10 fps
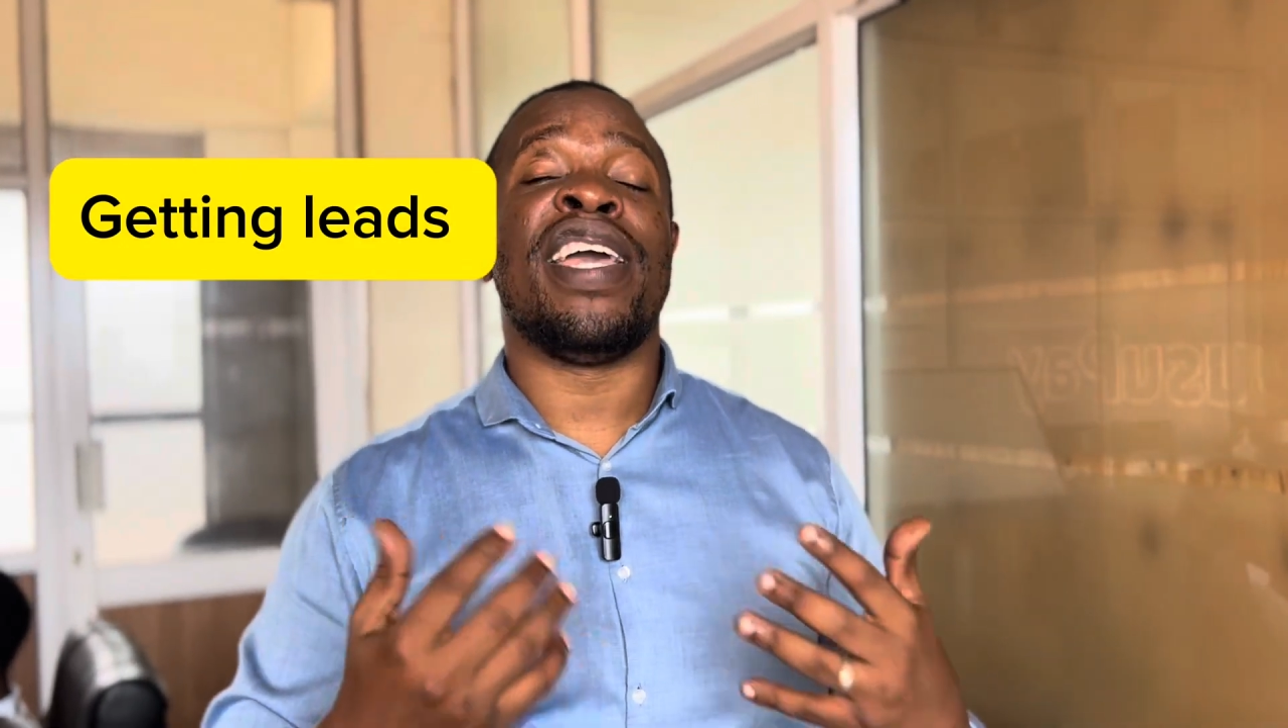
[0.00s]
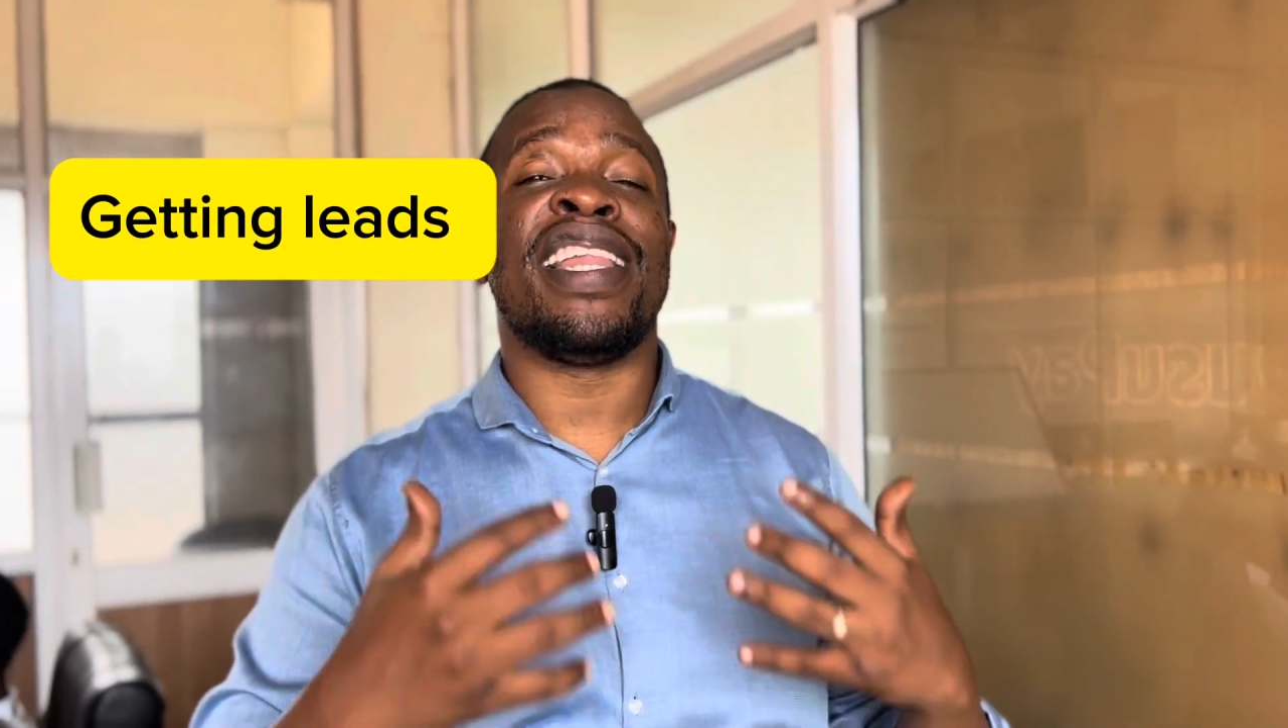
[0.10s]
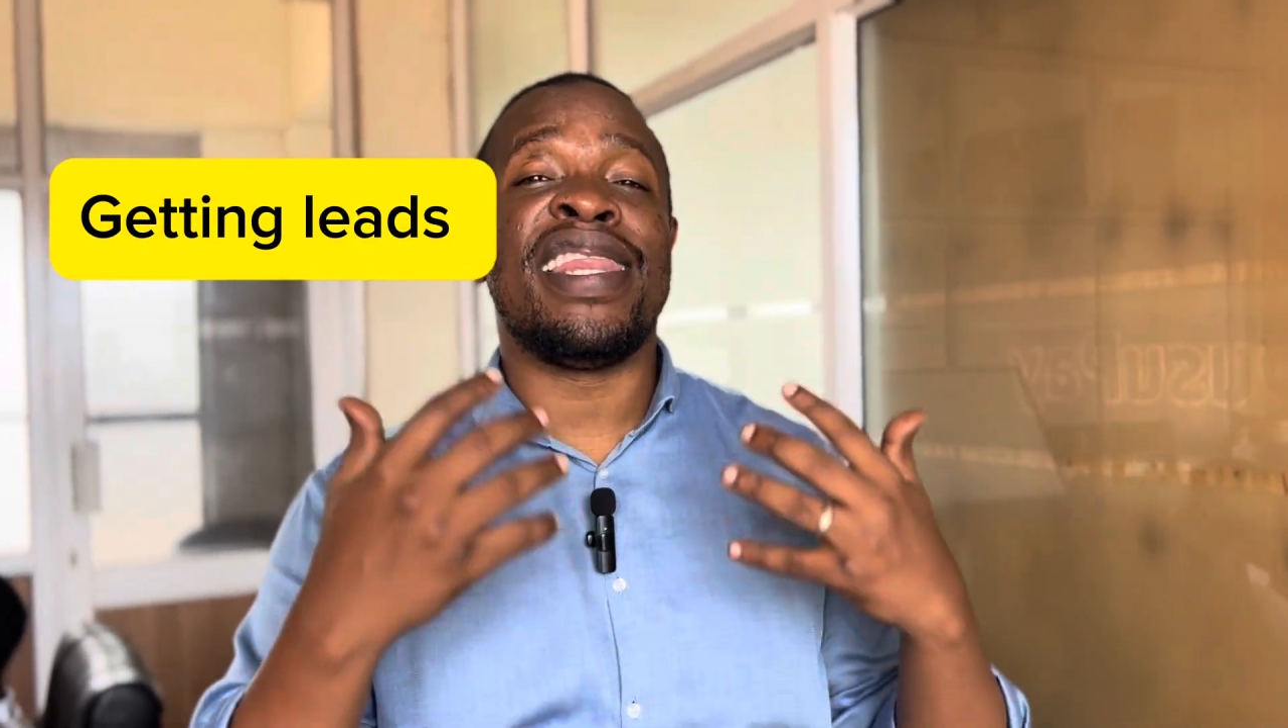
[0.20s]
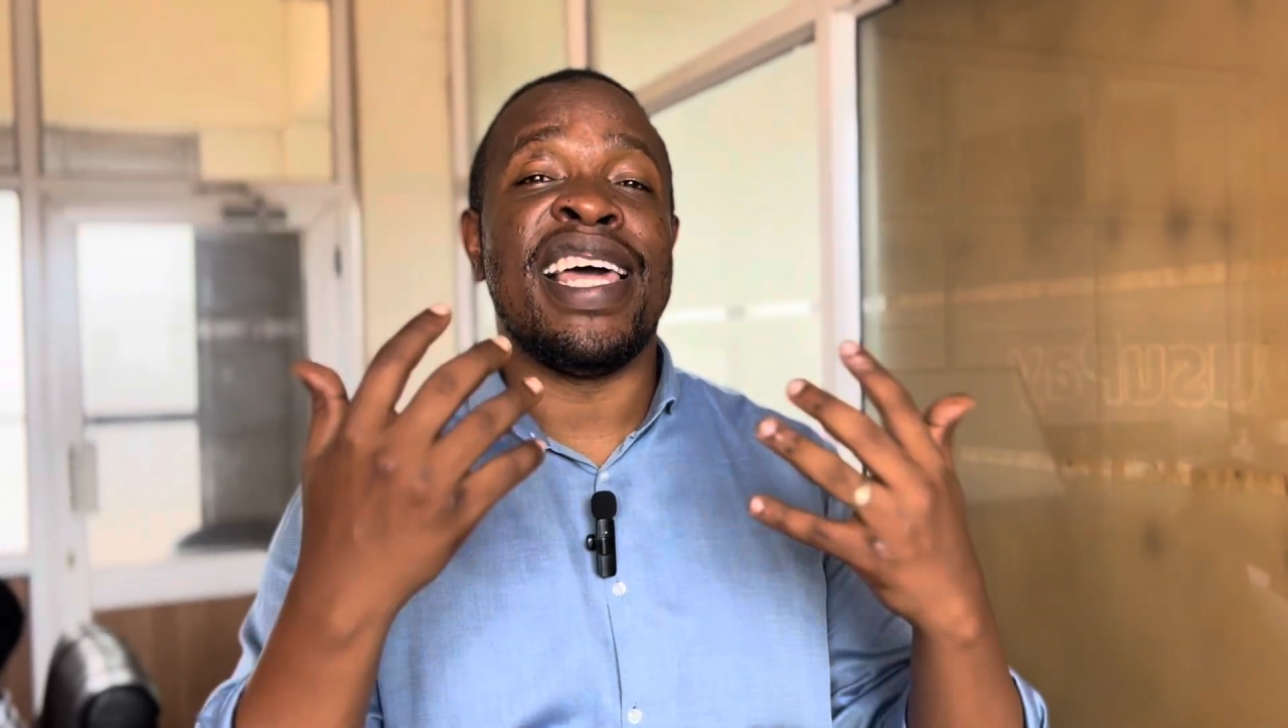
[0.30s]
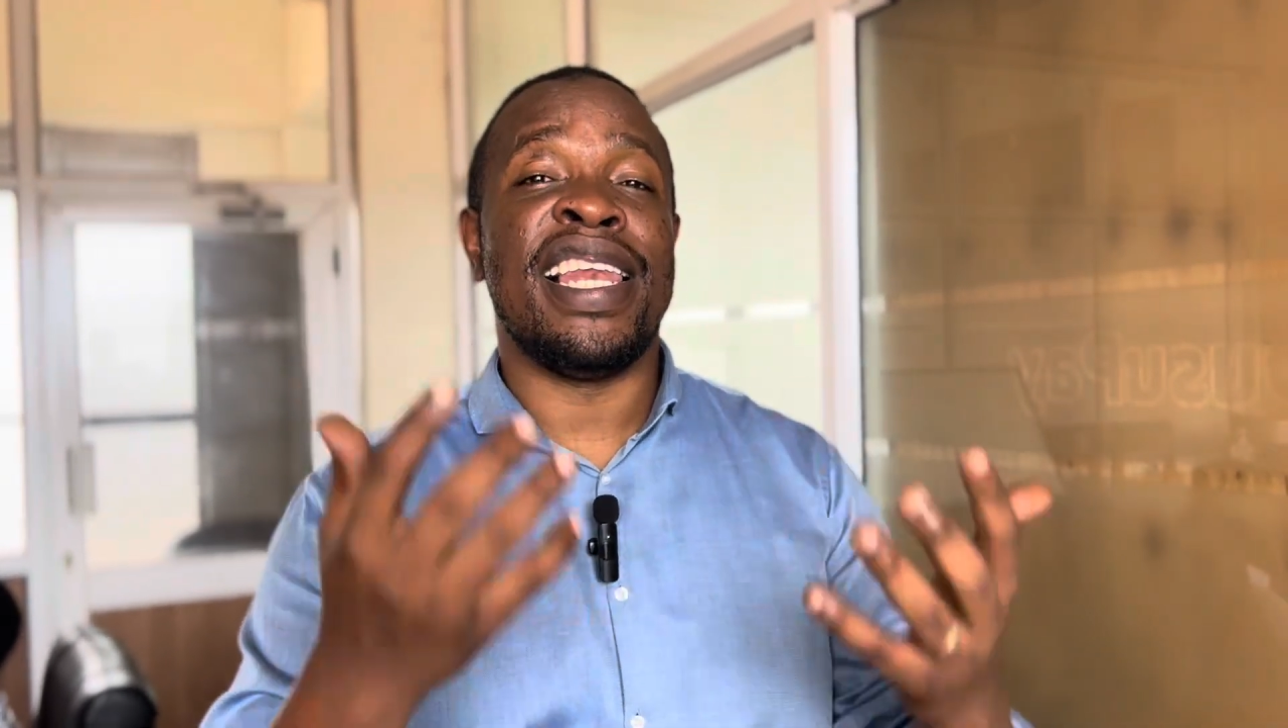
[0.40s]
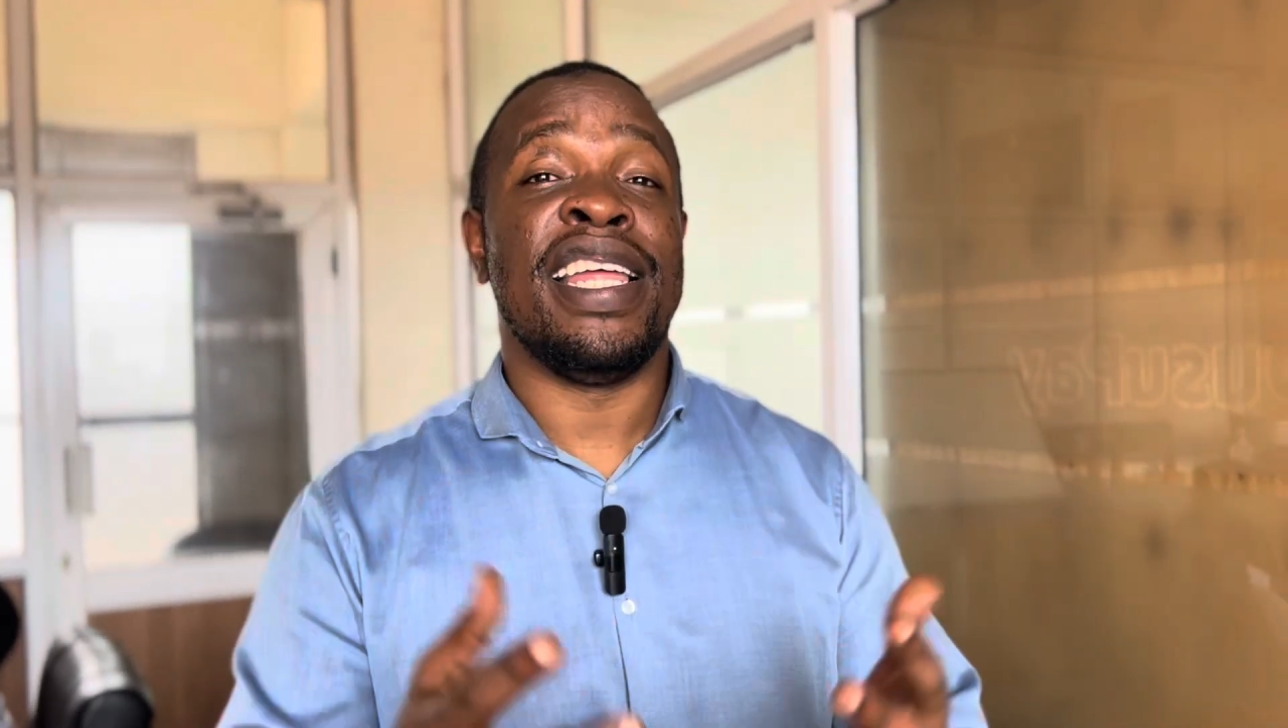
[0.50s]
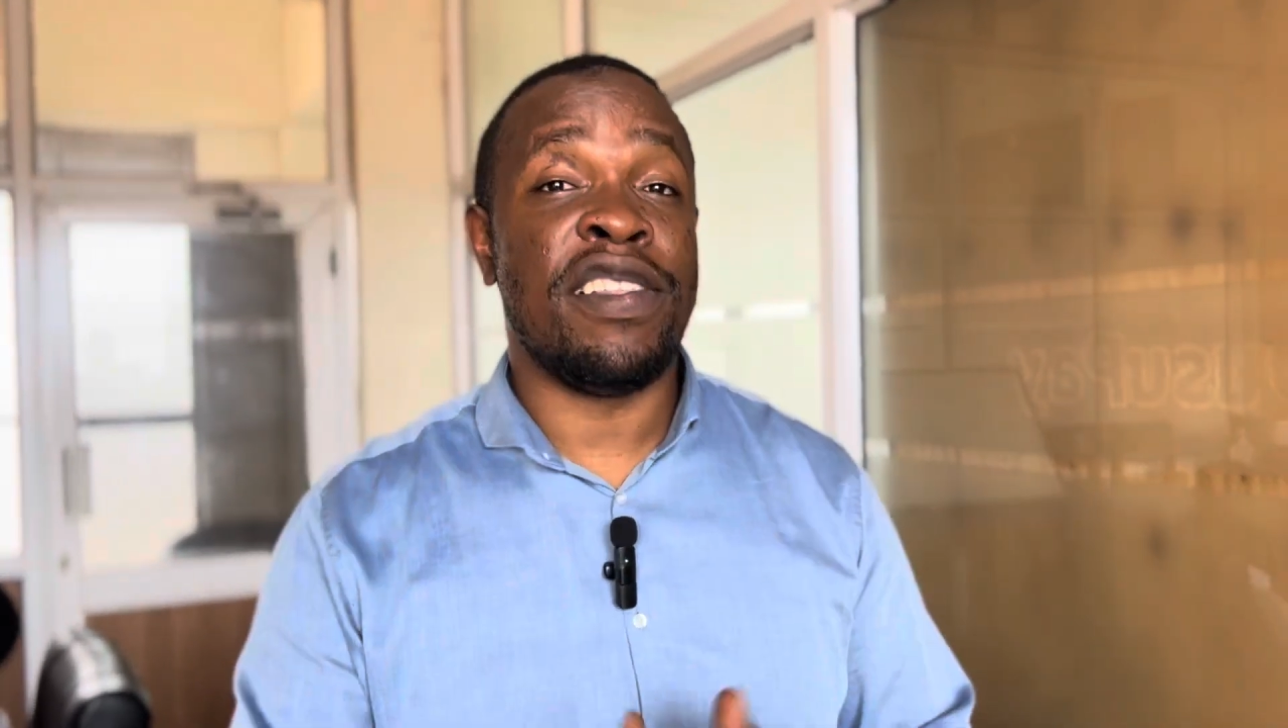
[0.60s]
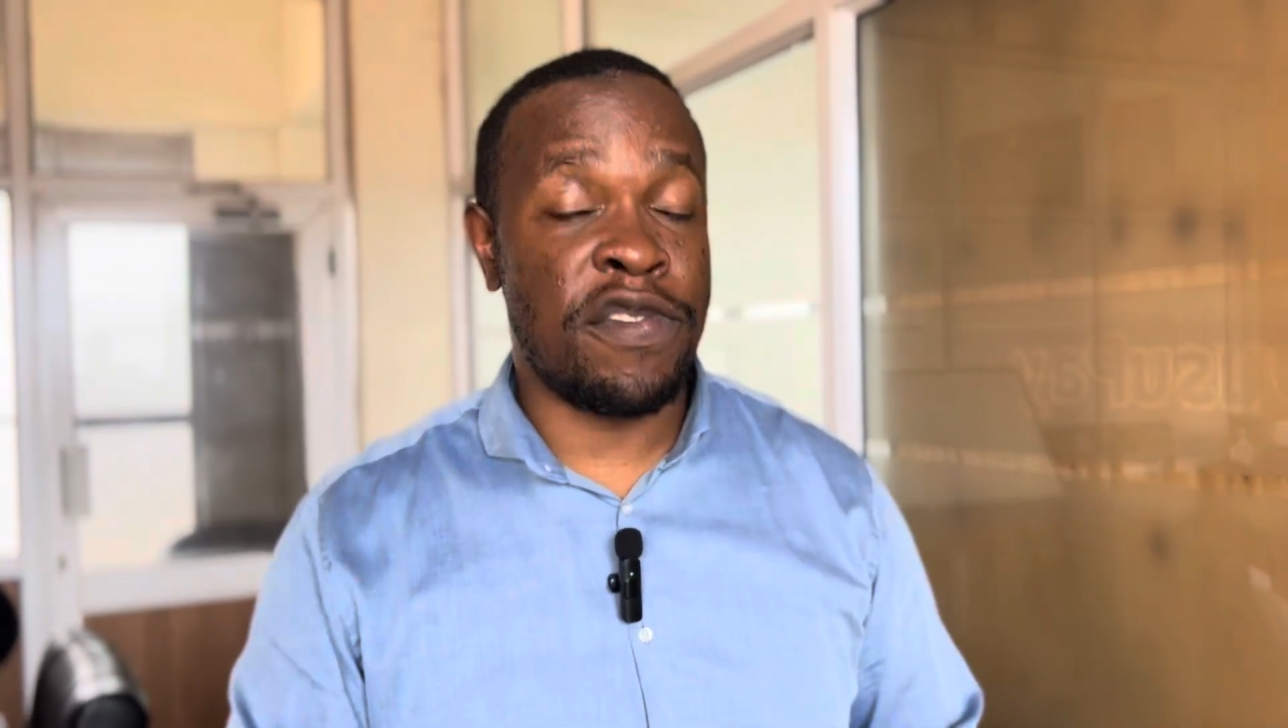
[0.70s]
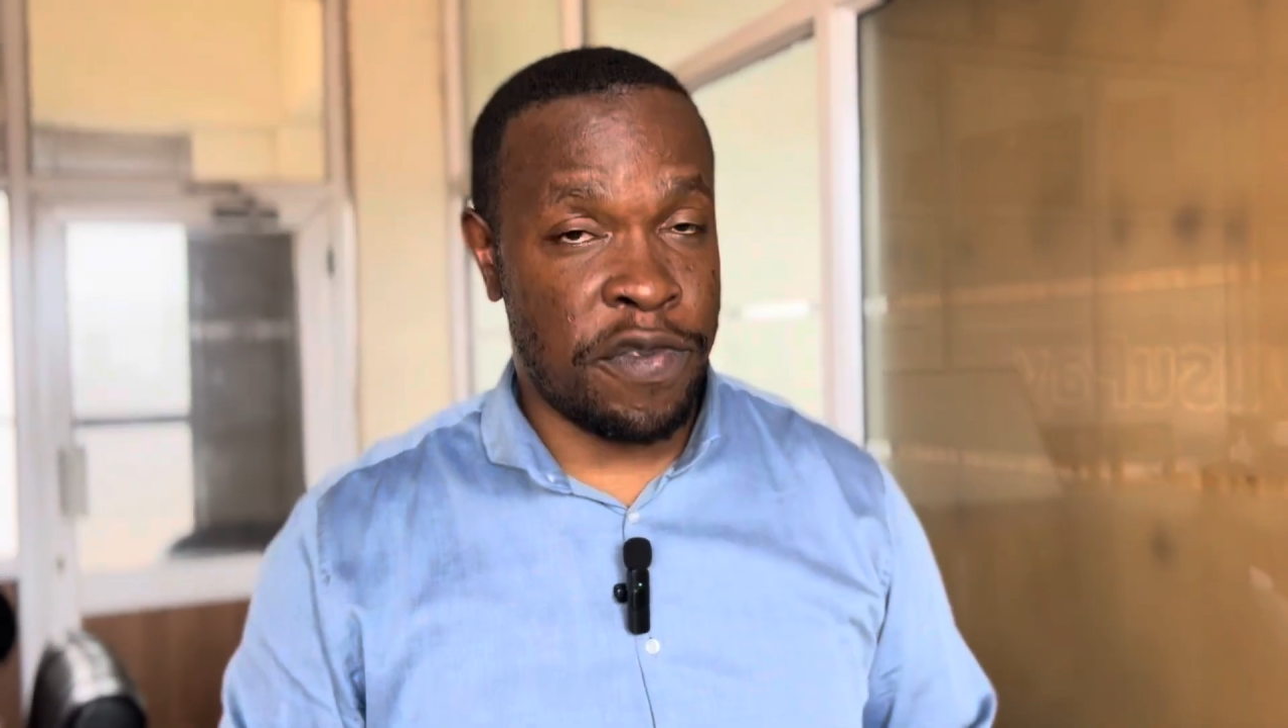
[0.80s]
get the leads